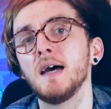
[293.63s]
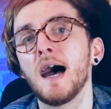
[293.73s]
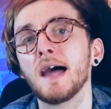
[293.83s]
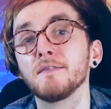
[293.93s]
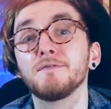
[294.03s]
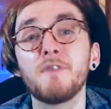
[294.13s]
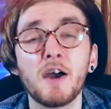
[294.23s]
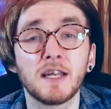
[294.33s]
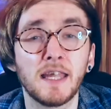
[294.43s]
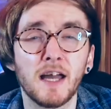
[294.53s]
And then
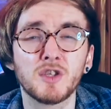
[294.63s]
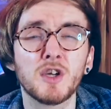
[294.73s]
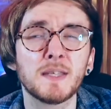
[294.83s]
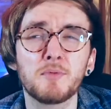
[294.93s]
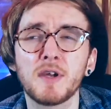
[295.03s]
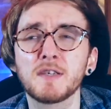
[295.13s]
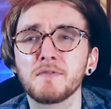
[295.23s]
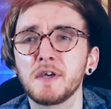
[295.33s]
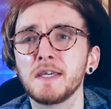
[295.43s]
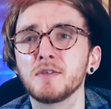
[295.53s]
finally, I took
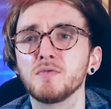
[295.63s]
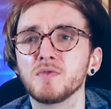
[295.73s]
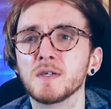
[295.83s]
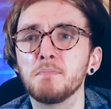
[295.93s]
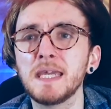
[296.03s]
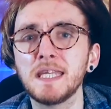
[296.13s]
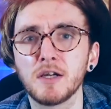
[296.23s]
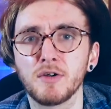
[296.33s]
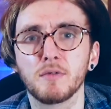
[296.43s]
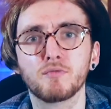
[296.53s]
inspiration for his
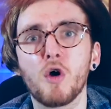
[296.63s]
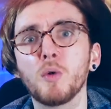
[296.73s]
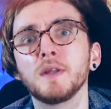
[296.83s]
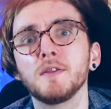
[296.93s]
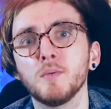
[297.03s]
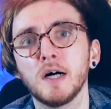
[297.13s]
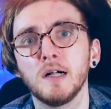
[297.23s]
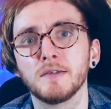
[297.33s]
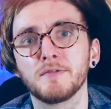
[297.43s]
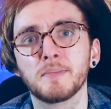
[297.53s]
demeanour and role in the
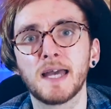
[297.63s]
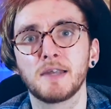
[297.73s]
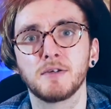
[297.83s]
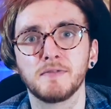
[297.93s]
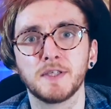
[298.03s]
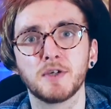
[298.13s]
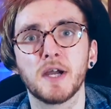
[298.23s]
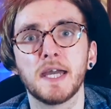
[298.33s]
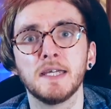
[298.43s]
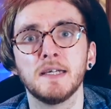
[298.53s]
world from Gandalf the
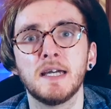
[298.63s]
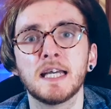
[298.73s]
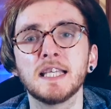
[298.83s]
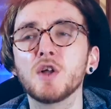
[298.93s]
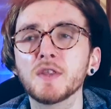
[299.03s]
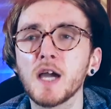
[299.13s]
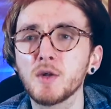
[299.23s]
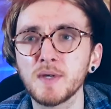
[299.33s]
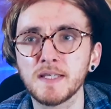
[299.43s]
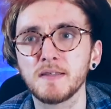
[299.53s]
Grey. He's not the
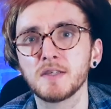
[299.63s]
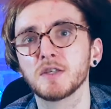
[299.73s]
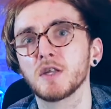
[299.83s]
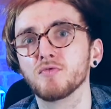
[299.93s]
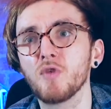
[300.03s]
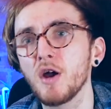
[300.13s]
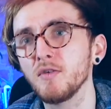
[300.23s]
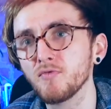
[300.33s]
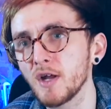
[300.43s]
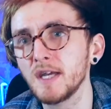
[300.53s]
kind of wizard that's just going
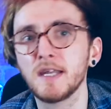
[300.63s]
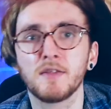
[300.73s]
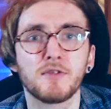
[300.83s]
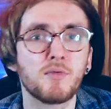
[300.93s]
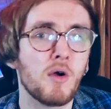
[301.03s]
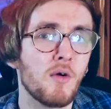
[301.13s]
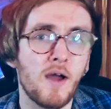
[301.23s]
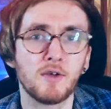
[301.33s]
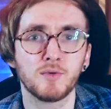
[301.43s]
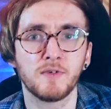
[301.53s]
to run in and throw
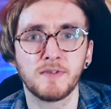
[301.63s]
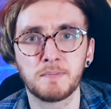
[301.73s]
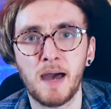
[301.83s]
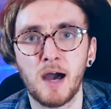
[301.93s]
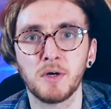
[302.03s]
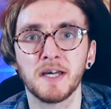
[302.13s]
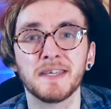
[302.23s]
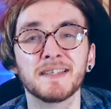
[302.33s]
around all of his power.